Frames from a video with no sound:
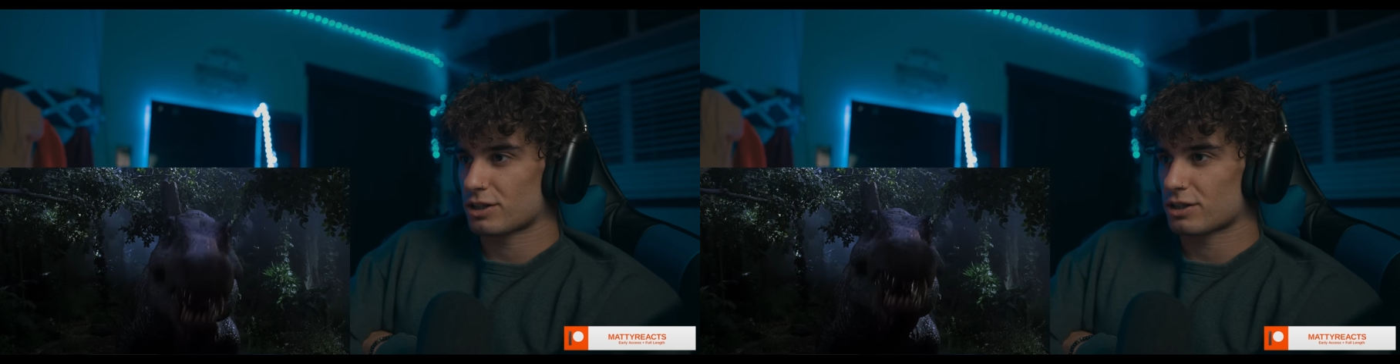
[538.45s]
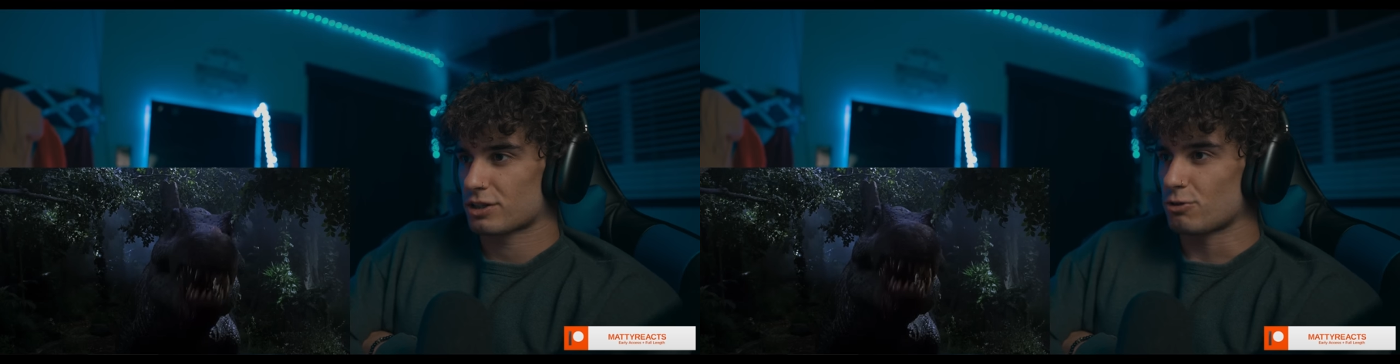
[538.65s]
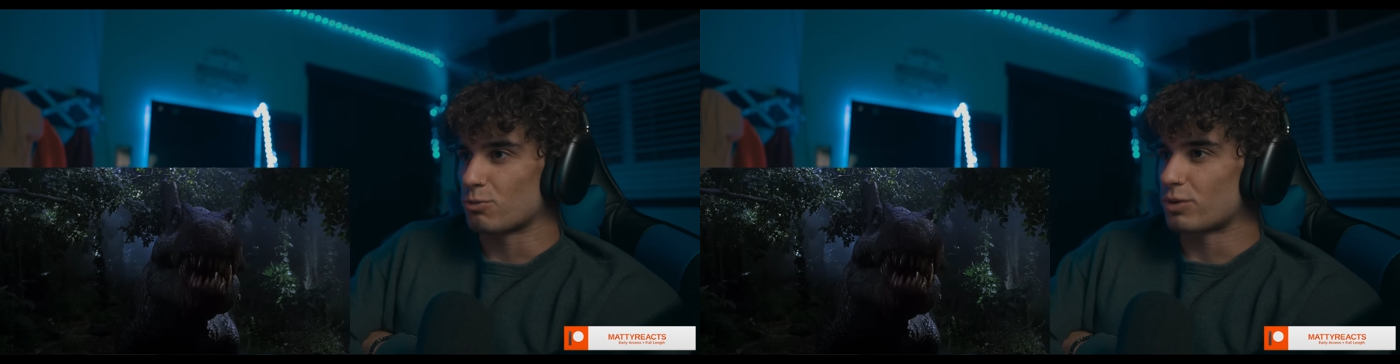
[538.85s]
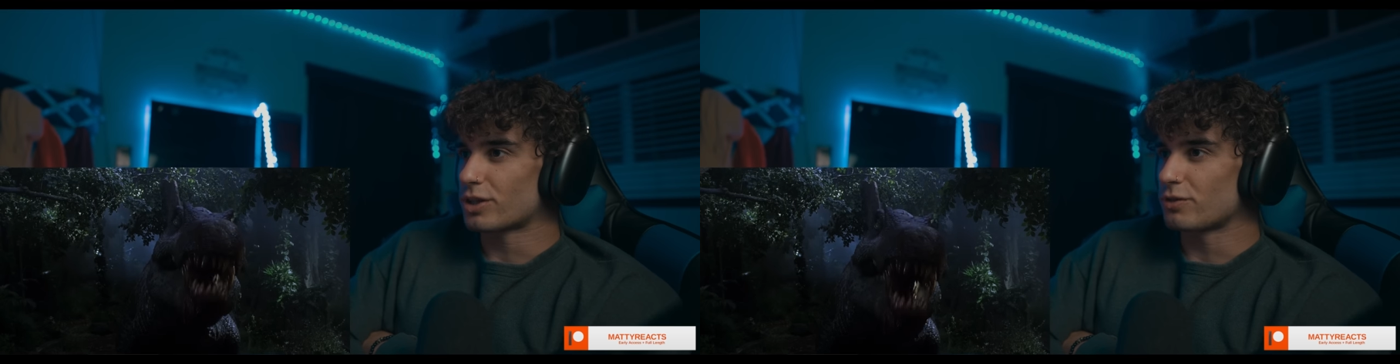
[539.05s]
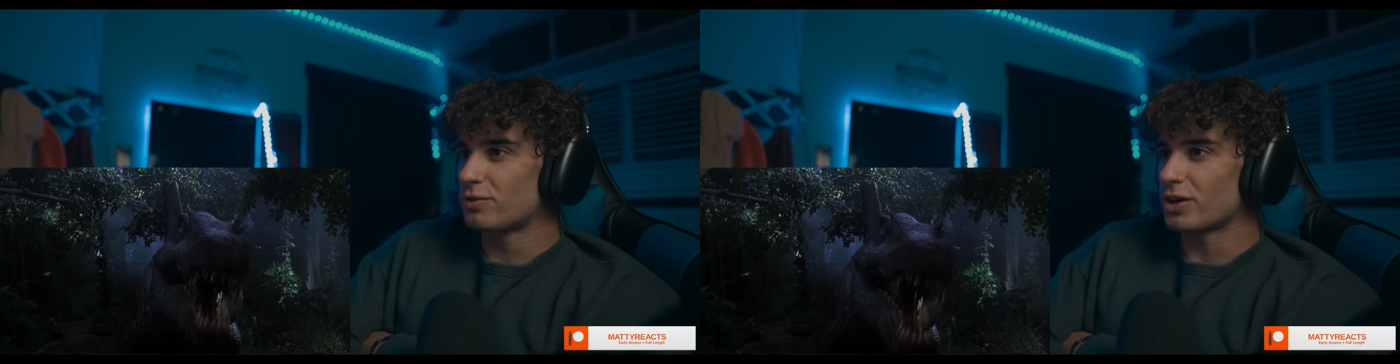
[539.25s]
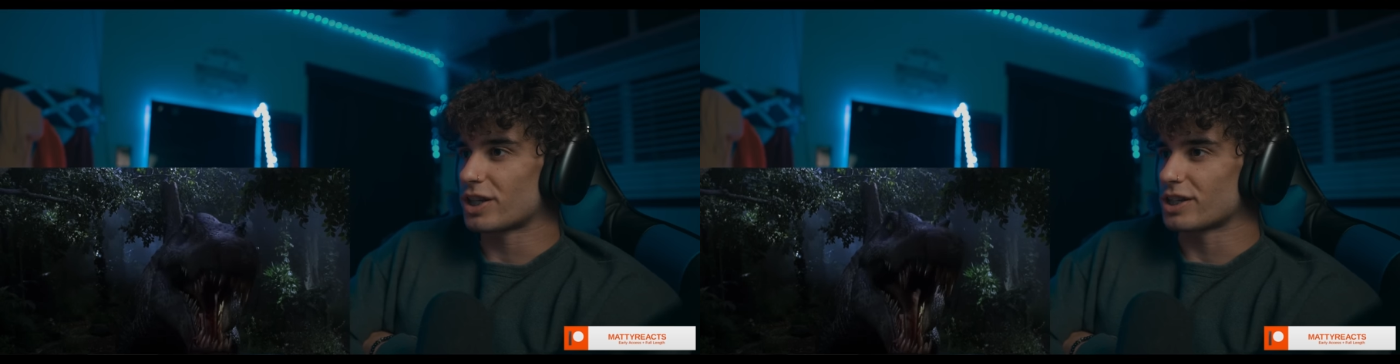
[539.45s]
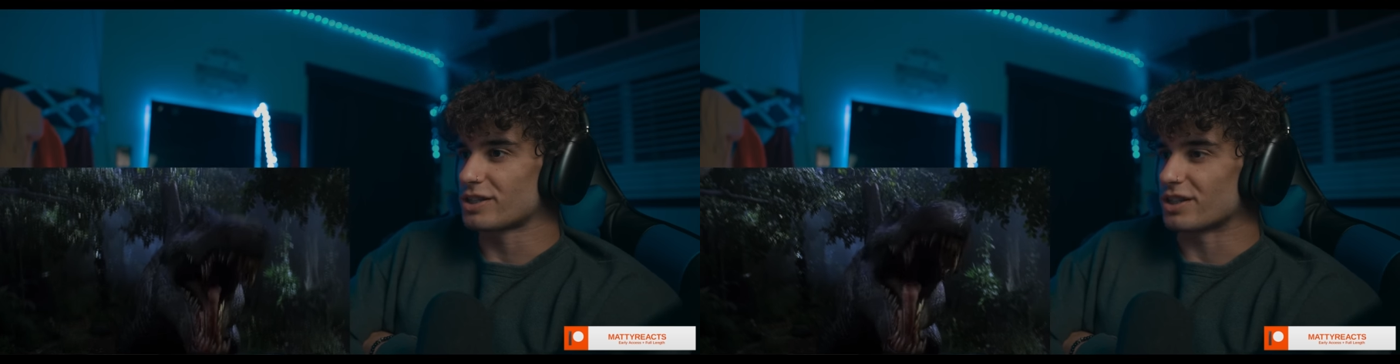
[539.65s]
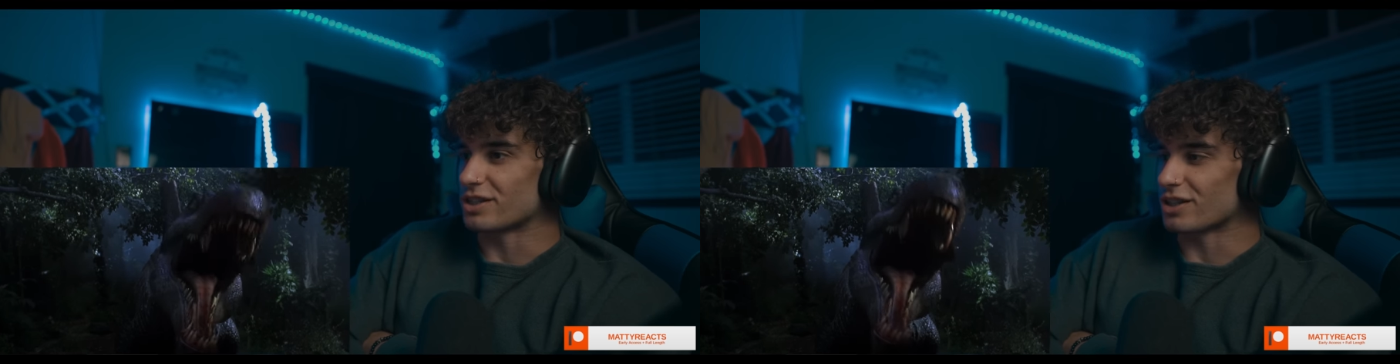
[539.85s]
Dude, what the is
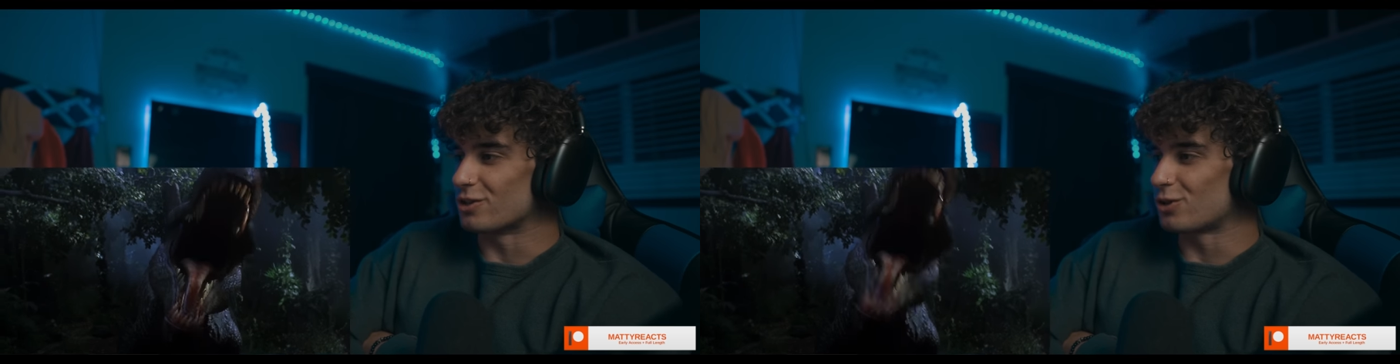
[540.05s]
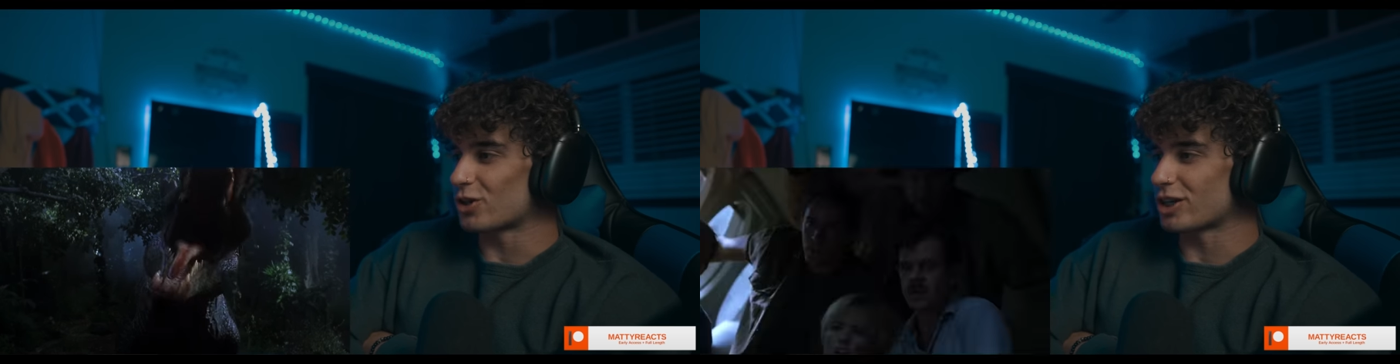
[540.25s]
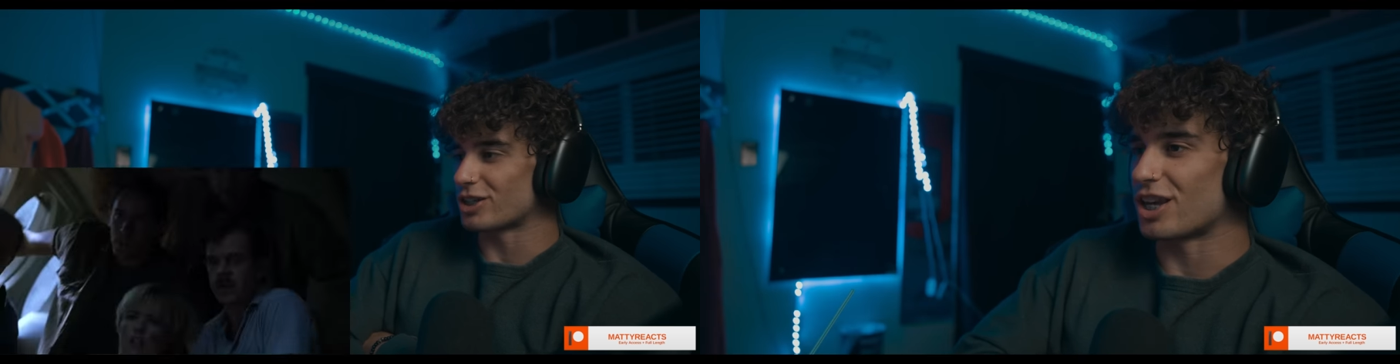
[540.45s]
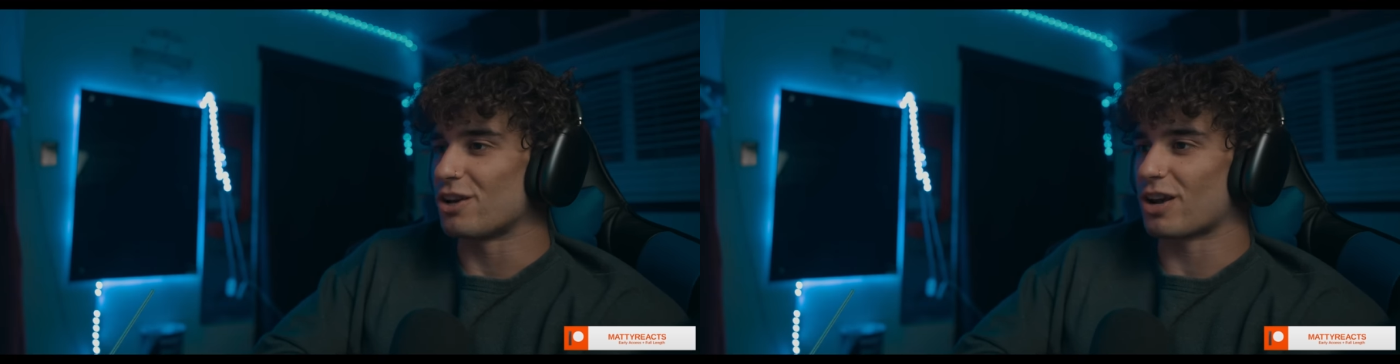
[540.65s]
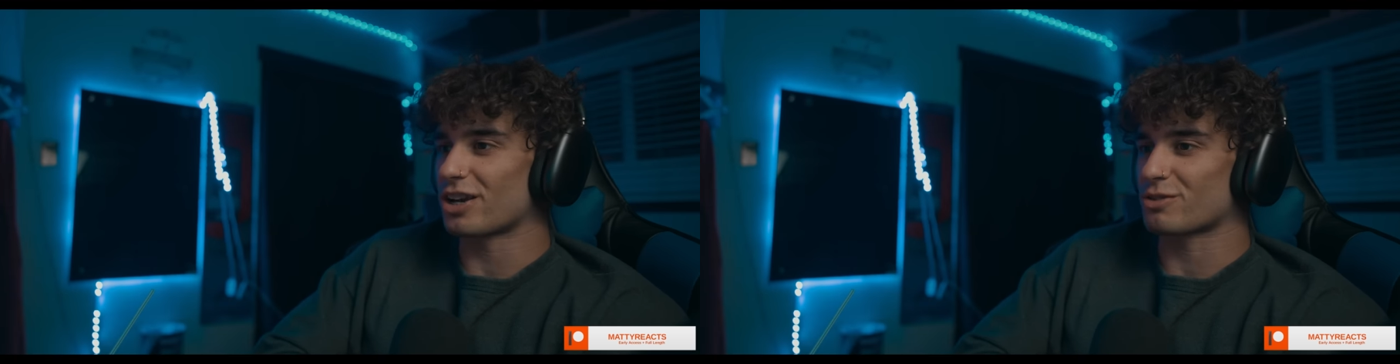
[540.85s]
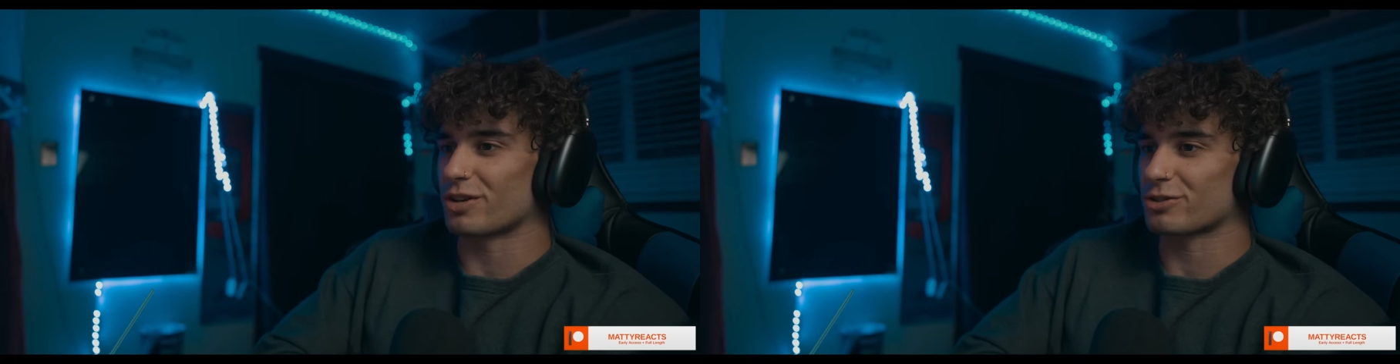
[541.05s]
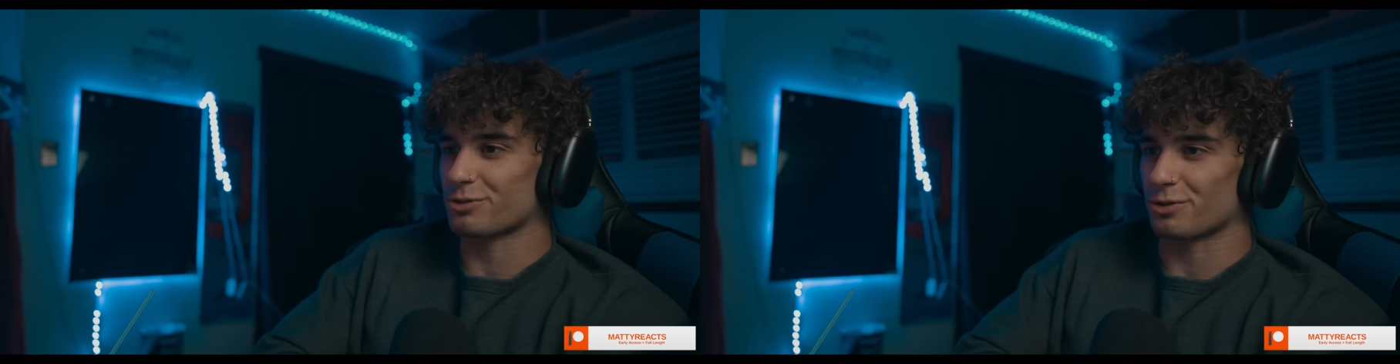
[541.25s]
this? It looks like a T-Rex mixed with a